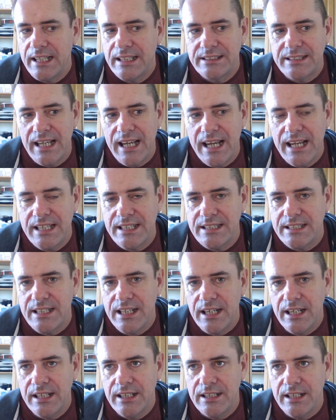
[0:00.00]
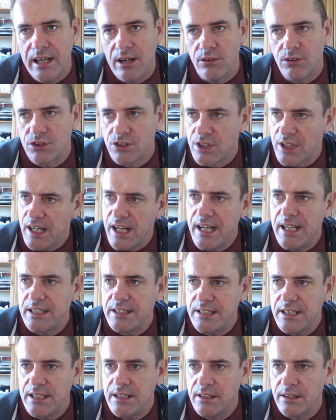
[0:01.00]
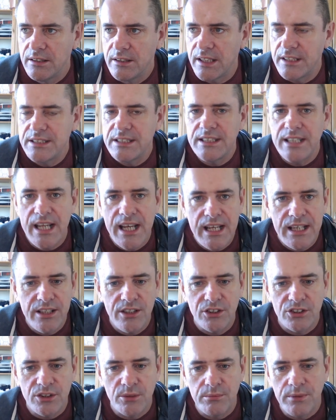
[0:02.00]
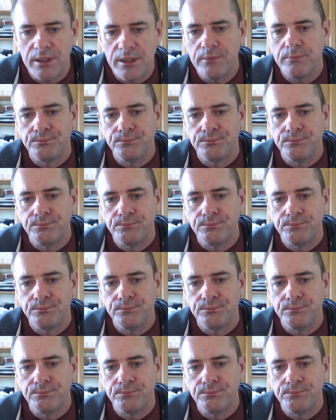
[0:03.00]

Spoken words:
89 now, or is it 80? 1980 or something?